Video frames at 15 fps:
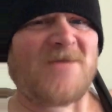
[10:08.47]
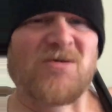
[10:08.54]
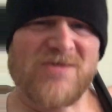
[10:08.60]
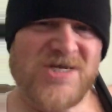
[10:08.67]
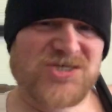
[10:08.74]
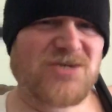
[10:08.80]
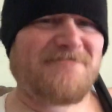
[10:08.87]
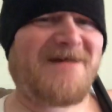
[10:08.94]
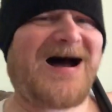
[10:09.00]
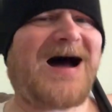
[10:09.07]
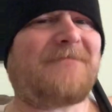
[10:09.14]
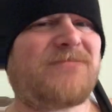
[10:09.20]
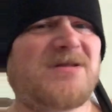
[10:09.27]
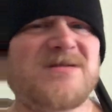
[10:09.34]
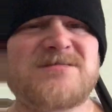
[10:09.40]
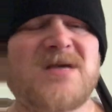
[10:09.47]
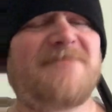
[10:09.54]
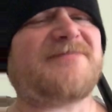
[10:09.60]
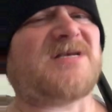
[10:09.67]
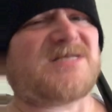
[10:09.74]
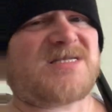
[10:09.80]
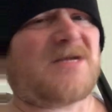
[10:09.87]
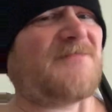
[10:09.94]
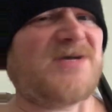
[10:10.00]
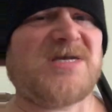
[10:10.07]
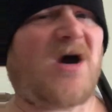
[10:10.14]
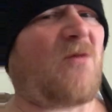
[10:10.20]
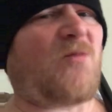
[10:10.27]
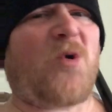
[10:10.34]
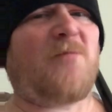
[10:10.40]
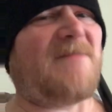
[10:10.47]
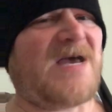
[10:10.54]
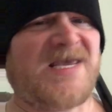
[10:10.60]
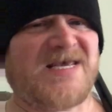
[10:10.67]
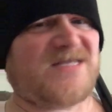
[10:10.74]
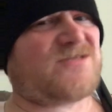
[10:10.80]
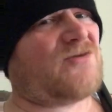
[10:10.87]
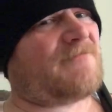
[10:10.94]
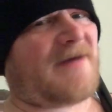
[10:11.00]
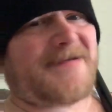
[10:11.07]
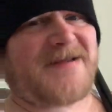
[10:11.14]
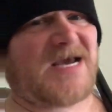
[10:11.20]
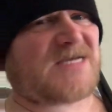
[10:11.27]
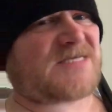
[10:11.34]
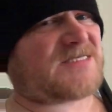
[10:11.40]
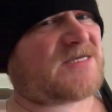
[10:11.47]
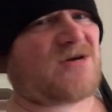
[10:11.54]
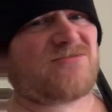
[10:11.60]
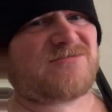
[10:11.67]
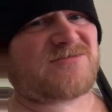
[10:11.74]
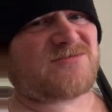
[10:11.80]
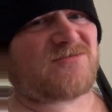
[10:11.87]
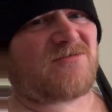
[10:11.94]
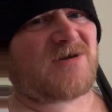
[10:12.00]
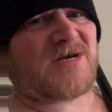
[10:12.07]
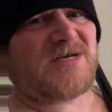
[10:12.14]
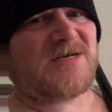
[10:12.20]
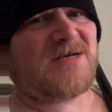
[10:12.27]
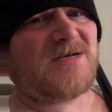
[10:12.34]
Read your Bible and stuff, because some of y'all won't make it through my next ghost story.